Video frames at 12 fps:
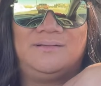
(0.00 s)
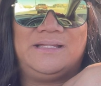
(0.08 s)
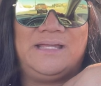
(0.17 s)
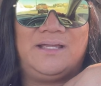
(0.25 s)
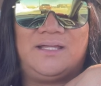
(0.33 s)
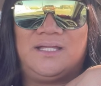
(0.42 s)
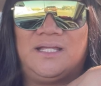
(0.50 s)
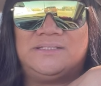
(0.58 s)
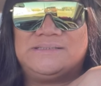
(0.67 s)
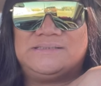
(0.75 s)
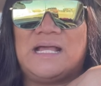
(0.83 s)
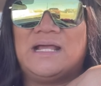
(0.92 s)
Like
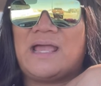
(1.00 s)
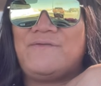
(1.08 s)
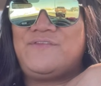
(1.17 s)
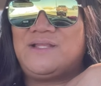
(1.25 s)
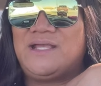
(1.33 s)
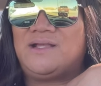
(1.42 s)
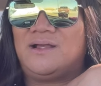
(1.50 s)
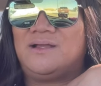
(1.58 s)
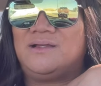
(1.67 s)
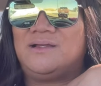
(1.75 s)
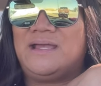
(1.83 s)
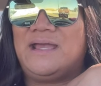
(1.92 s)
it's, uh, I feel like
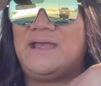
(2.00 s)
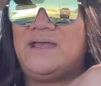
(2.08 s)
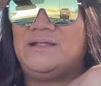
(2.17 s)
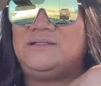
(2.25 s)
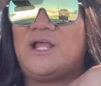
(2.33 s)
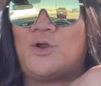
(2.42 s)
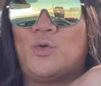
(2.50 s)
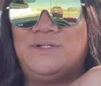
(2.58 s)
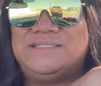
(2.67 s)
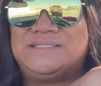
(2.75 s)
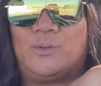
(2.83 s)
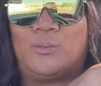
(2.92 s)
not
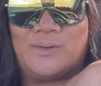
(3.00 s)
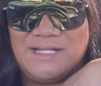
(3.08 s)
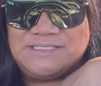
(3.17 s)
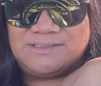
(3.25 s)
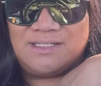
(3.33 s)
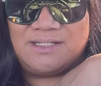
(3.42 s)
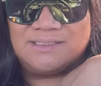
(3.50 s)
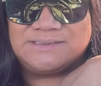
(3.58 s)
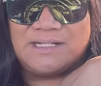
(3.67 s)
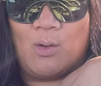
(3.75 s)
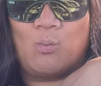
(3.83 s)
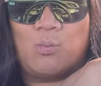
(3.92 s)
only is it a race thing, it's
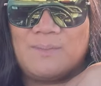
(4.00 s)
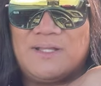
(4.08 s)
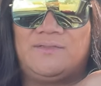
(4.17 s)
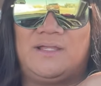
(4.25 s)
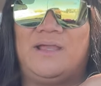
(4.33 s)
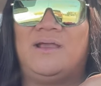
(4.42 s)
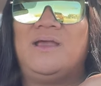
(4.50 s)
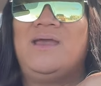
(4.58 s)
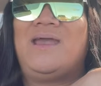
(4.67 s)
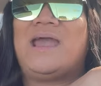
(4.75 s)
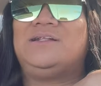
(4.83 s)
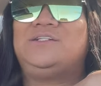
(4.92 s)
like a woman thing.
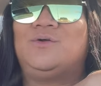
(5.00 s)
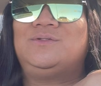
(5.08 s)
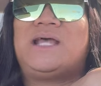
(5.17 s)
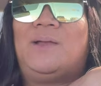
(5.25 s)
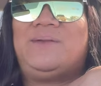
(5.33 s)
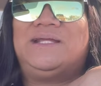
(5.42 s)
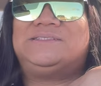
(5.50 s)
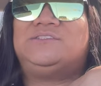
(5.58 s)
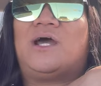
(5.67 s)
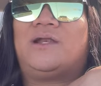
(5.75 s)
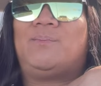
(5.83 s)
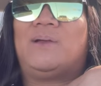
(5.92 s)
And don't tell me it's
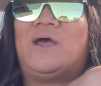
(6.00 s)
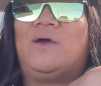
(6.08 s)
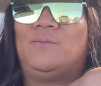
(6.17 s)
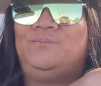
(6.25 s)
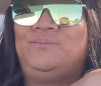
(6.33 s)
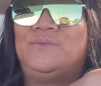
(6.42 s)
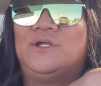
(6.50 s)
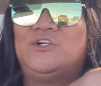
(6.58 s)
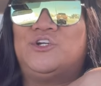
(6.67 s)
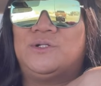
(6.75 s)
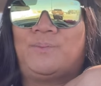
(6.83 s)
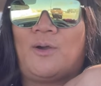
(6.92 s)
not about
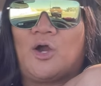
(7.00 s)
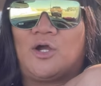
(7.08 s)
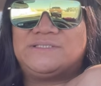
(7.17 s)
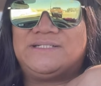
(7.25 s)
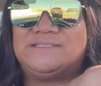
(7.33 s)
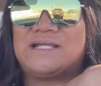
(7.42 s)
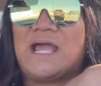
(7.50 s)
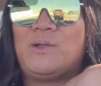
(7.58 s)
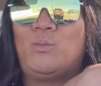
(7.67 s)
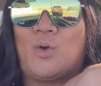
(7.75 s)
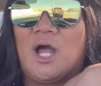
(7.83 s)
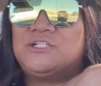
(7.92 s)
good parts because I
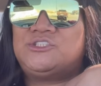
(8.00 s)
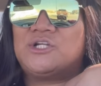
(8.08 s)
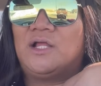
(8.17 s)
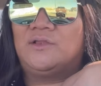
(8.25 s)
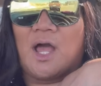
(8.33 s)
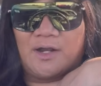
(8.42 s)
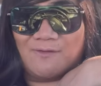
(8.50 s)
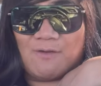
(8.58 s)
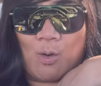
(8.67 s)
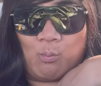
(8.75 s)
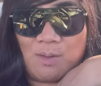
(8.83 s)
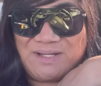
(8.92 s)
watch a lot of
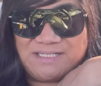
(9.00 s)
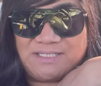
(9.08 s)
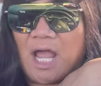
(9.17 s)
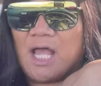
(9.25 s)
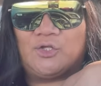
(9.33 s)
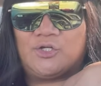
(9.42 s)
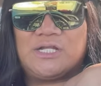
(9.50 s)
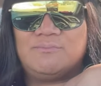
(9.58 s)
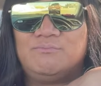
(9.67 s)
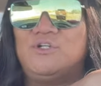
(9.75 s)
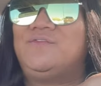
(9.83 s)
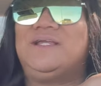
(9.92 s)
women in color
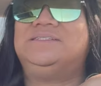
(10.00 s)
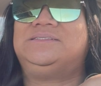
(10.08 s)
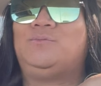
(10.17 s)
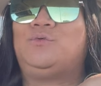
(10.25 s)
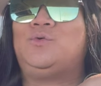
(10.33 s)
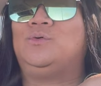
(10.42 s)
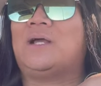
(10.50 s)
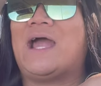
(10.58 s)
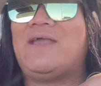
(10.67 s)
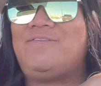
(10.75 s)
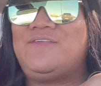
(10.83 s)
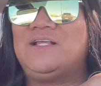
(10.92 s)
in movies who
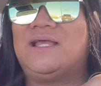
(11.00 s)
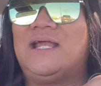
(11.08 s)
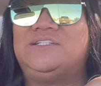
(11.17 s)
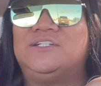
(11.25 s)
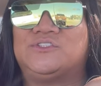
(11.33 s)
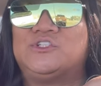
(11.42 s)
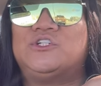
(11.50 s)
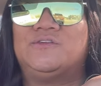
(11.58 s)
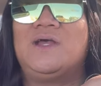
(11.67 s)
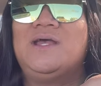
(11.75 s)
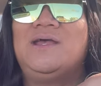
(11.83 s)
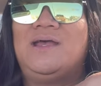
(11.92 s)
I feel like
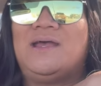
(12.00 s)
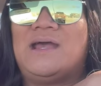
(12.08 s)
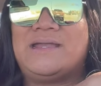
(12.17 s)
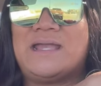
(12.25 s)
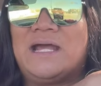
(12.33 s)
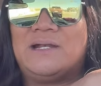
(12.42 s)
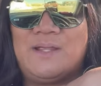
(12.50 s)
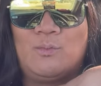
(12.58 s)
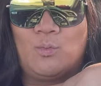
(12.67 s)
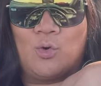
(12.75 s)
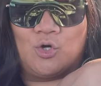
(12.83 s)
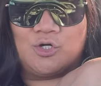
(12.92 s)
deserve Academy
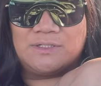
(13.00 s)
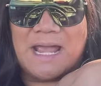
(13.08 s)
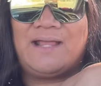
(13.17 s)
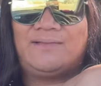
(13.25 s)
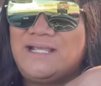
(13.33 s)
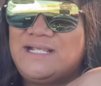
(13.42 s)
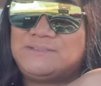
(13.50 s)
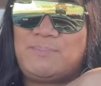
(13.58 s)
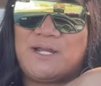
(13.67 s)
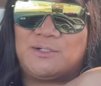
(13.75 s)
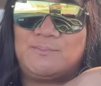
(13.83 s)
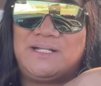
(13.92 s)
Award, at least
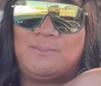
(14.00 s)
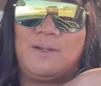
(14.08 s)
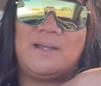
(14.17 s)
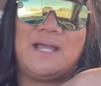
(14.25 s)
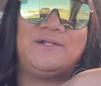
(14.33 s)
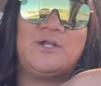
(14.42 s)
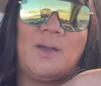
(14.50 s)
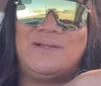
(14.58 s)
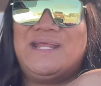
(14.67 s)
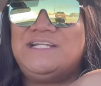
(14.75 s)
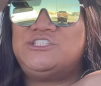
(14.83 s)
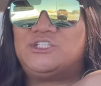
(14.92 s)
bare minimum, a
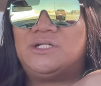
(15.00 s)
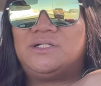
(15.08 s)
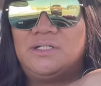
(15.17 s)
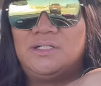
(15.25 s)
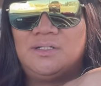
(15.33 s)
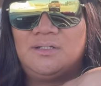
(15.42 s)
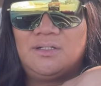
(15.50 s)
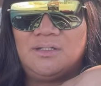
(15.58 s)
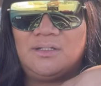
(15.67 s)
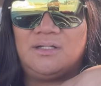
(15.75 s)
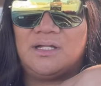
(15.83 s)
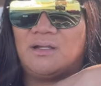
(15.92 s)
nomination.
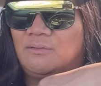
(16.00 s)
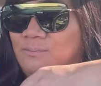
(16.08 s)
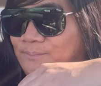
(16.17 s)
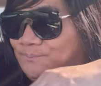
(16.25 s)
You know.